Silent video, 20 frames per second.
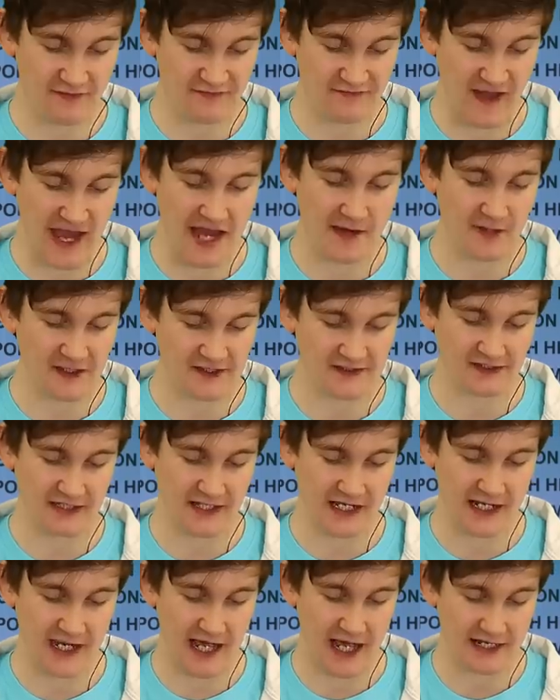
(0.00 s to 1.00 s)

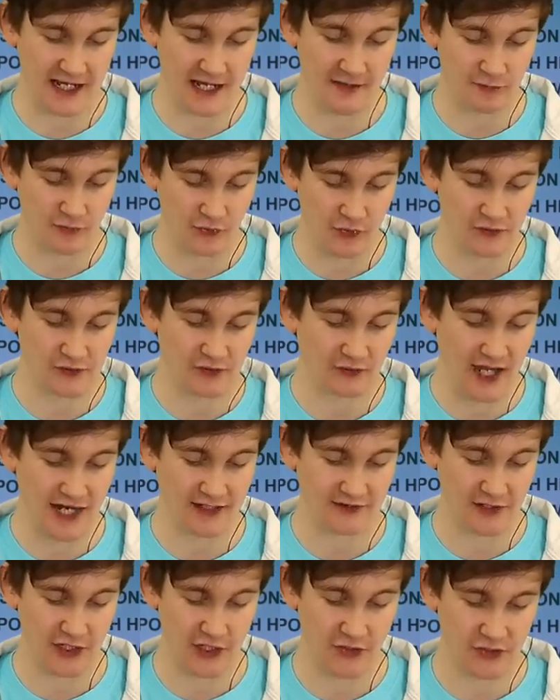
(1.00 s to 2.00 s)
famously had a brutal
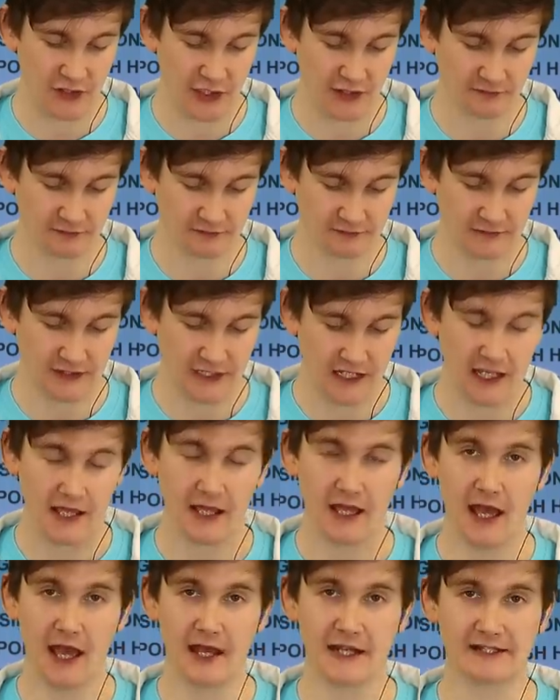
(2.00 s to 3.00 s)
execution
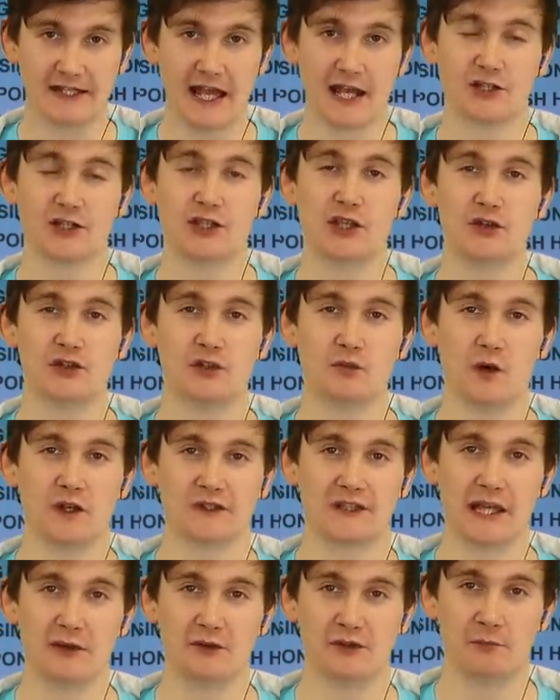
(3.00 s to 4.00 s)
and his execution
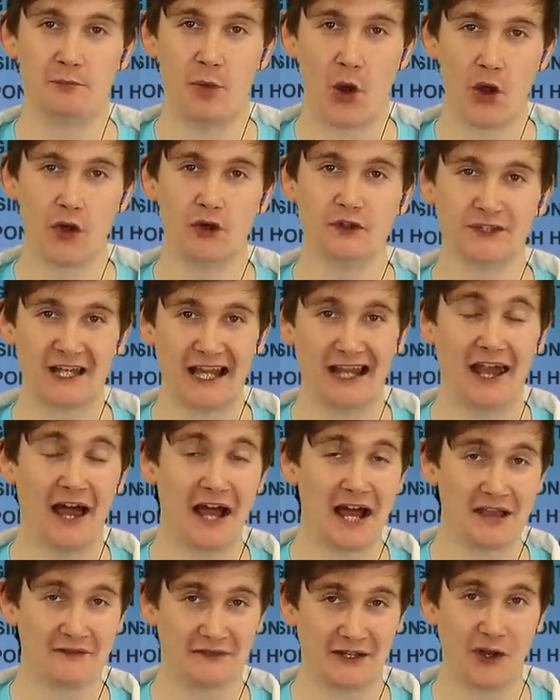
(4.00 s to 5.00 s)
was that he was boiled
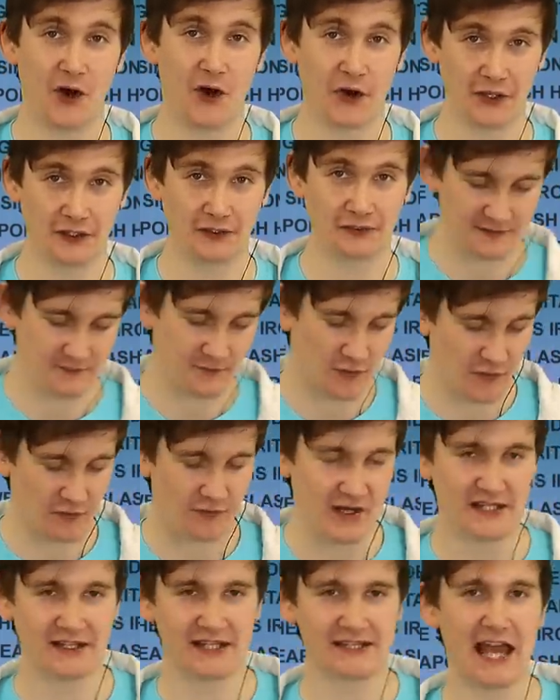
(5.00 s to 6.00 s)
alive in oil. But the
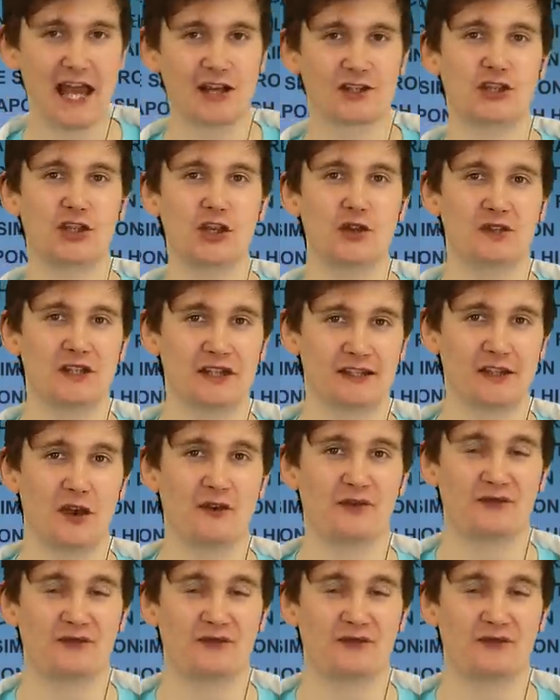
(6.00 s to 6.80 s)
reason his execution is so